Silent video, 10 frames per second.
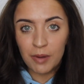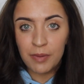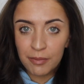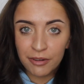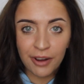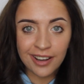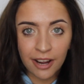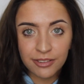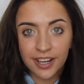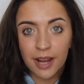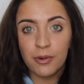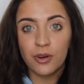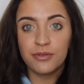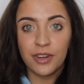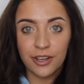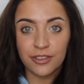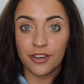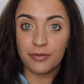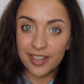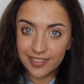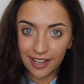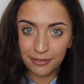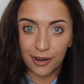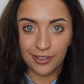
when people find out that I post videos of myself